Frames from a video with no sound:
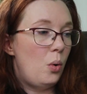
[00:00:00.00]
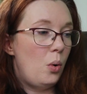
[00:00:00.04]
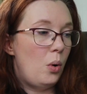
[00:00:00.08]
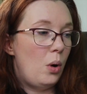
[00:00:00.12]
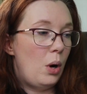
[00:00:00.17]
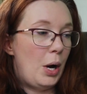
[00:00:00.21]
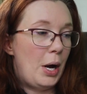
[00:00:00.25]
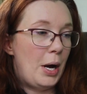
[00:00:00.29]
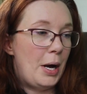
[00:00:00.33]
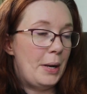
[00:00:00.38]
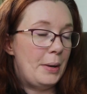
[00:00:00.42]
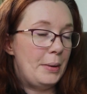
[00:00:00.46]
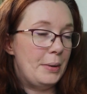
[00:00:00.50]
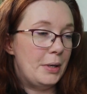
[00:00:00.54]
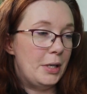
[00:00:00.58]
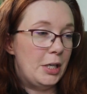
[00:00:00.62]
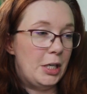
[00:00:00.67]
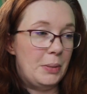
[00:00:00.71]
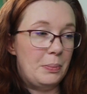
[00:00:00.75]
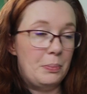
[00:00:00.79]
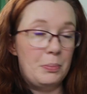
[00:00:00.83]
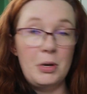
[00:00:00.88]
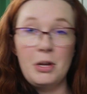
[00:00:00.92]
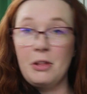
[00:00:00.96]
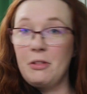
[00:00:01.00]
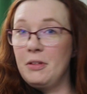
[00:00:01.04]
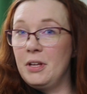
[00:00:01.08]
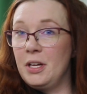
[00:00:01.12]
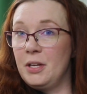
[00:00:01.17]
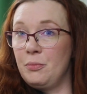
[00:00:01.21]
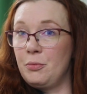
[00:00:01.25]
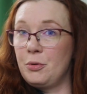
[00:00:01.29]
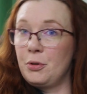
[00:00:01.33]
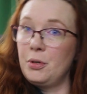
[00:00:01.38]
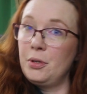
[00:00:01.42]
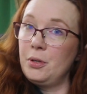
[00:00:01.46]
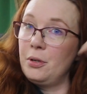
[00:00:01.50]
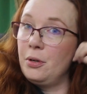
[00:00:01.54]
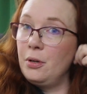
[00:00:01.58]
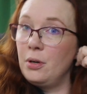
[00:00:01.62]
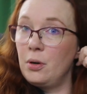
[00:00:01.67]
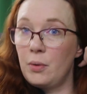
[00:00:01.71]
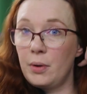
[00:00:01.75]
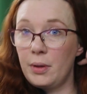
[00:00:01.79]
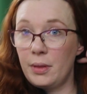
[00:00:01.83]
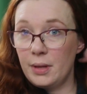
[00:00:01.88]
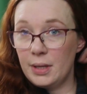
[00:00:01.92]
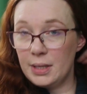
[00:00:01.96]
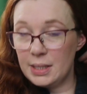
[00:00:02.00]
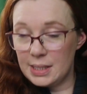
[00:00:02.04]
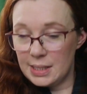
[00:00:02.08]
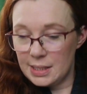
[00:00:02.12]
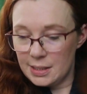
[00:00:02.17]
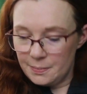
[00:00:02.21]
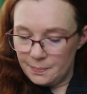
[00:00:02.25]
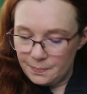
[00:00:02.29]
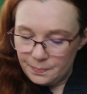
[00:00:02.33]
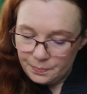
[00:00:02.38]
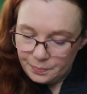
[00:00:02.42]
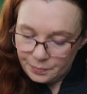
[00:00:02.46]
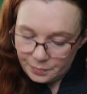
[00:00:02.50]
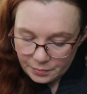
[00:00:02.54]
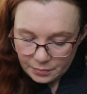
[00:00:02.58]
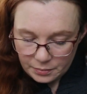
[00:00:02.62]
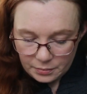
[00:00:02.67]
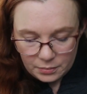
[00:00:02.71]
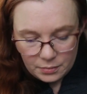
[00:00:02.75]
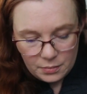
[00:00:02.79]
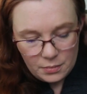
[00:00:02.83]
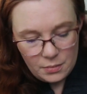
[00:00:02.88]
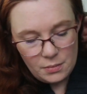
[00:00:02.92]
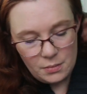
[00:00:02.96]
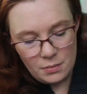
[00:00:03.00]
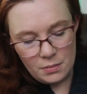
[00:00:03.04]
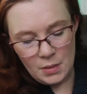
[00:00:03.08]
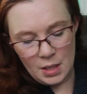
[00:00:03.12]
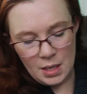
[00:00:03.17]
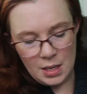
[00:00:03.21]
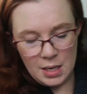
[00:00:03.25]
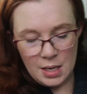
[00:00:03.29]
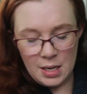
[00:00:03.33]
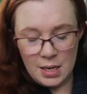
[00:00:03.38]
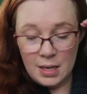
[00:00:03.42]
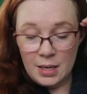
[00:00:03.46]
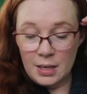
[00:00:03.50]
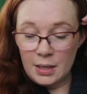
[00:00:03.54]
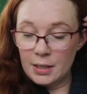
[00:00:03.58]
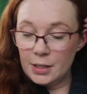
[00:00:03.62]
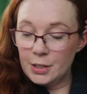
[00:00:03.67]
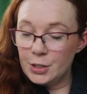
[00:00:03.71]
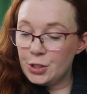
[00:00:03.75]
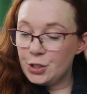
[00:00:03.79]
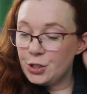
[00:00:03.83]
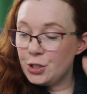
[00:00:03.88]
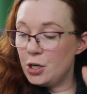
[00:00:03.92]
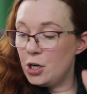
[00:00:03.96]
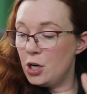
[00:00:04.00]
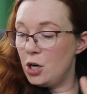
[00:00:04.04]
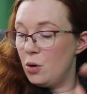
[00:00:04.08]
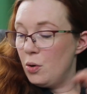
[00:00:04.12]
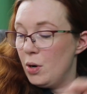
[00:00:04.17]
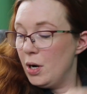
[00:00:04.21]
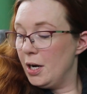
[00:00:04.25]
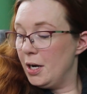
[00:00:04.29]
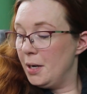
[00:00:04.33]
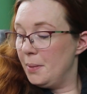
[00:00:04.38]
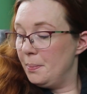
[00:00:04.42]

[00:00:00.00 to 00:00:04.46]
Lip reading: and then we're going to go with this. So